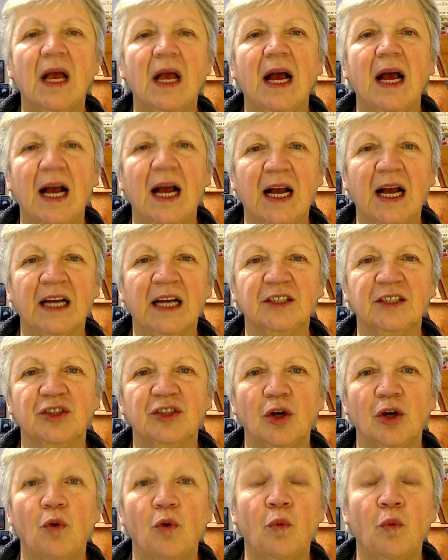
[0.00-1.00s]
and
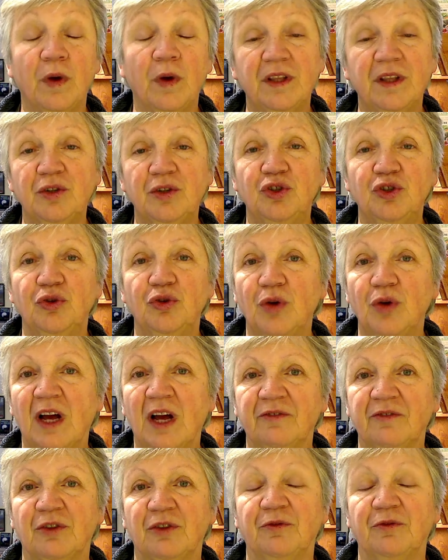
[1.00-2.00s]
whether you
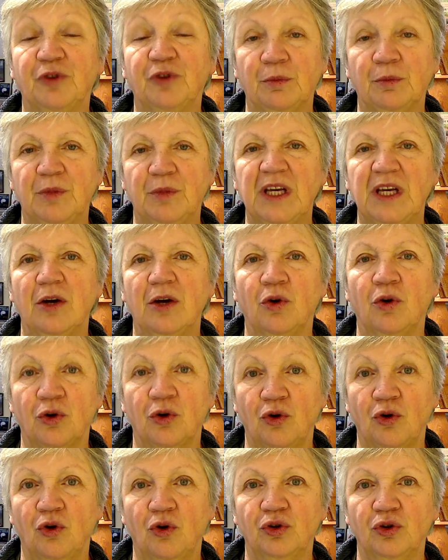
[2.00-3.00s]
have them for meat or
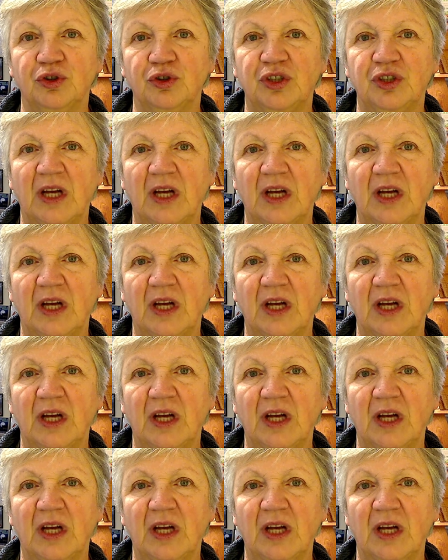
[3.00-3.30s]
not,